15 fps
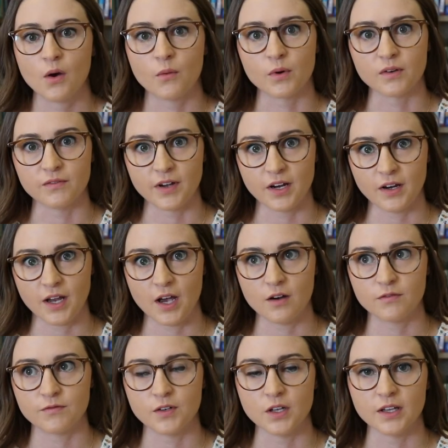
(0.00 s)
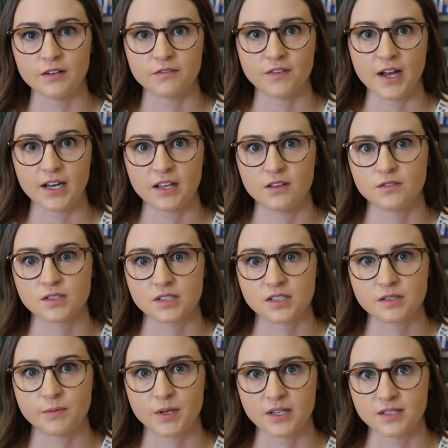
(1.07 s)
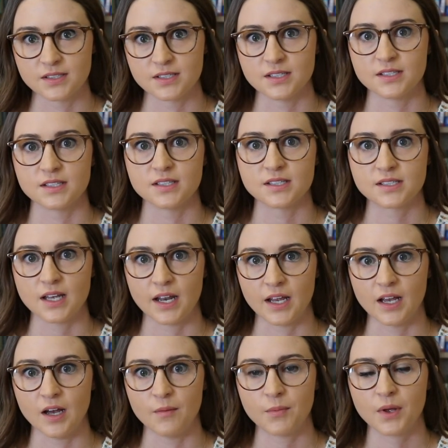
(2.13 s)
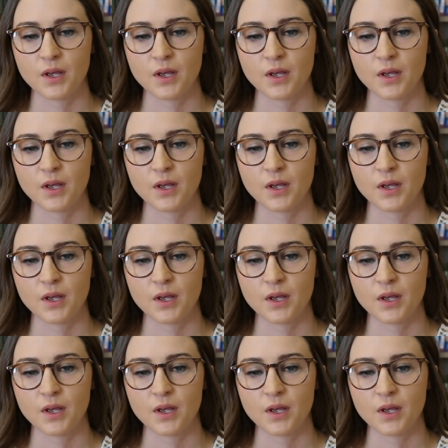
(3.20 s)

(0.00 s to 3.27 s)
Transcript: were very helpful in finding those experiences and setting up